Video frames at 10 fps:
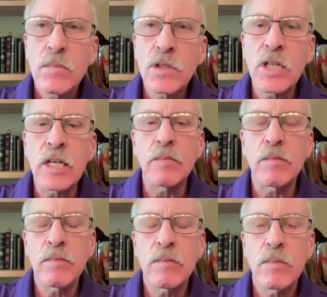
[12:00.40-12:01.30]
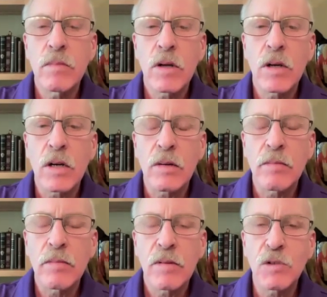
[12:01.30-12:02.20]
team,
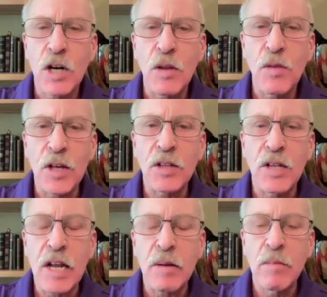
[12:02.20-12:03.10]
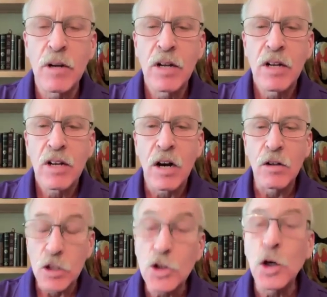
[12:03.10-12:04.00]
I'm trying to think of the name,
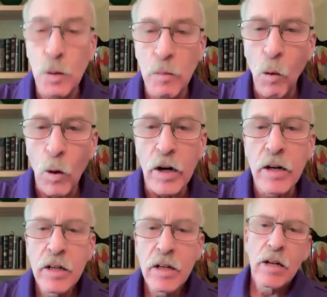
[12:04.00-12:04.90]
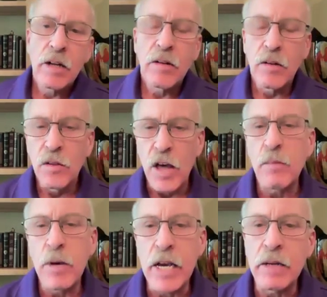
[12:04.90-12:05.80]
the tumor board, they
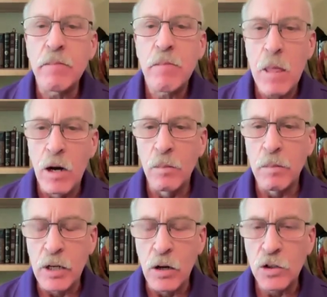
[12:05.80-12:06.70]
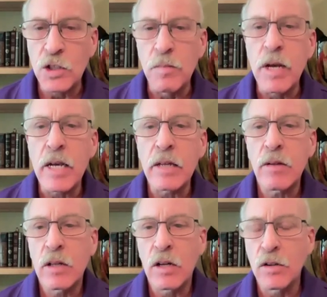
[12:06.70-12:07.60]
meet, unbeknownst to me,
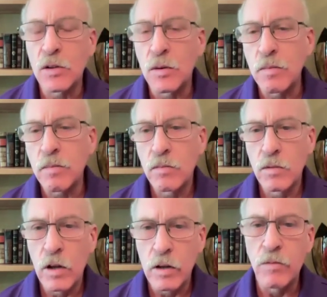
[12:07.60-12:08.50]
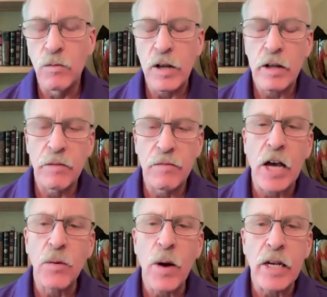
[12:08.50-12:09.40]
they're
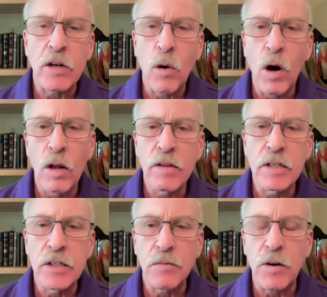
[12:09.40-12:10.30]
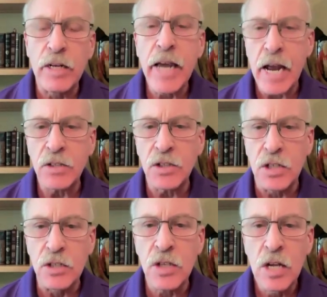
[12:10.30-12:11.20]
evaluating all the different
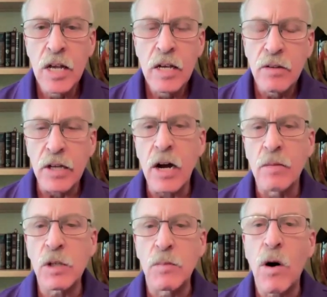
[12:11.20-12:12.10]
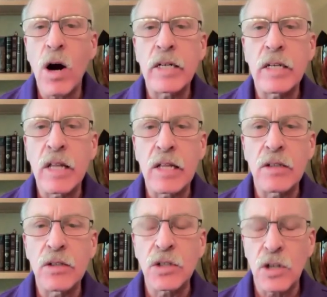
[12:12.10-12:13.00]
cases. They come to mine and they
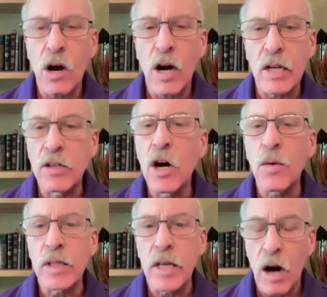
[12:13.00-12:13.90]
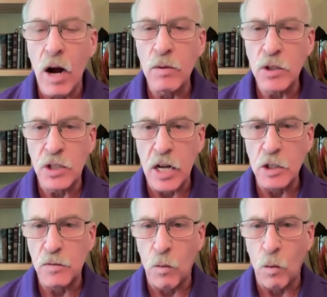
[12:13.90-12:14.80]
decide, knowing that I was
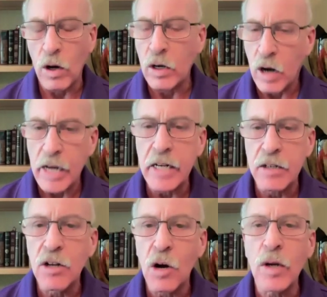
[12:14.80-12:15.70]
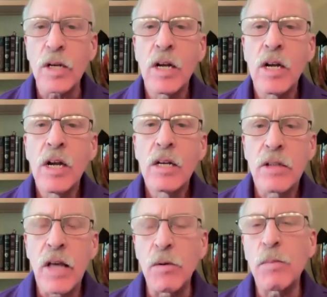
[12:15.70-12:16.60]
stage 4 and I didn't know it,
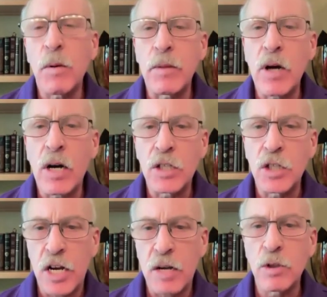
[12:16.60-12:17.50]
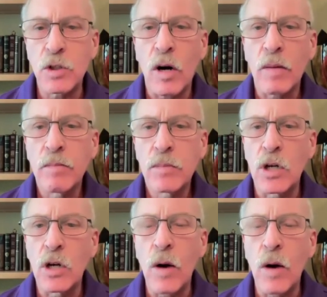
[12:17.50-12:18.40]
they would put me on Gemzar.
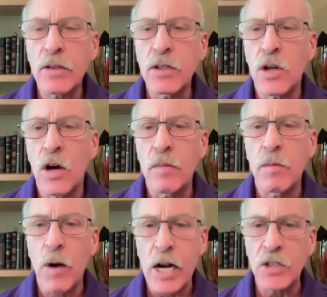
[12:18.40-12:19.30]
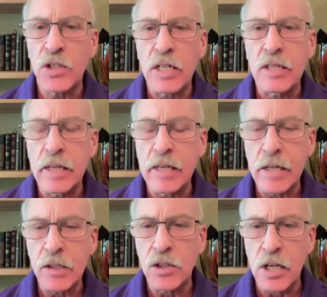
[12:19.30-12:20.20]
So at the time, Abraxane didn't
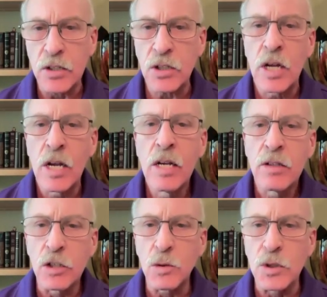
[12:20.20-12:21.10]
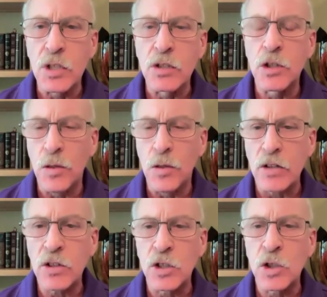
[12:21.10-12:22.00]
exist. This was in
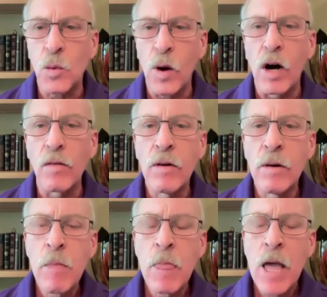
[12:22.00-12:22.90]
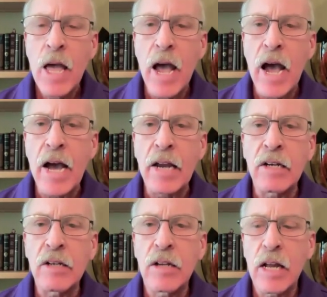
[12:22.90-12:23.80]
2012.
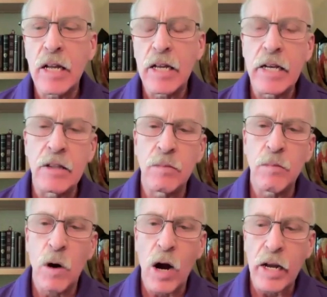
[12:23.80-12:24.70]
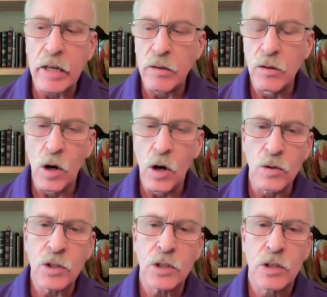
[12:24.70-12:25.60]
And in my
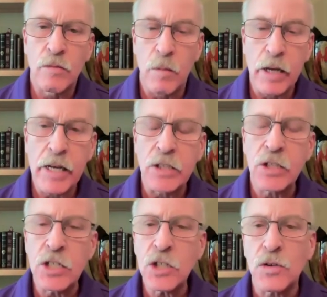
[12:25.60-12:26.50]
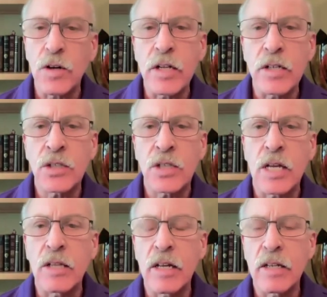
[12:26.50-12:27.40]
notes of my case history, it said
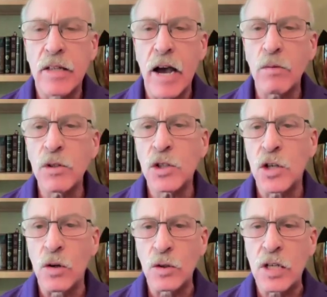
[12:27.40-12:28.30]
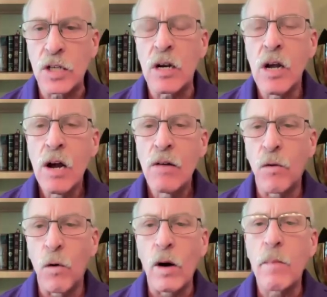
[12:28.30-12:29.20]
that that was chosen
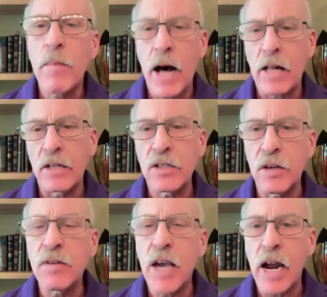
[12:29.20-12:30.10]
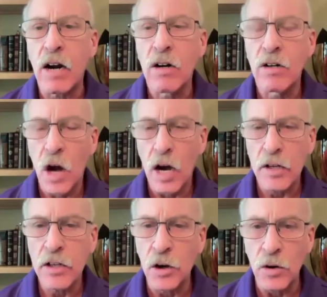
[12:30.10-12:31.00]
for palliative care, not
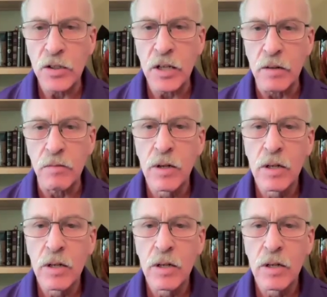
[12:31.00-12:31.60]
curative.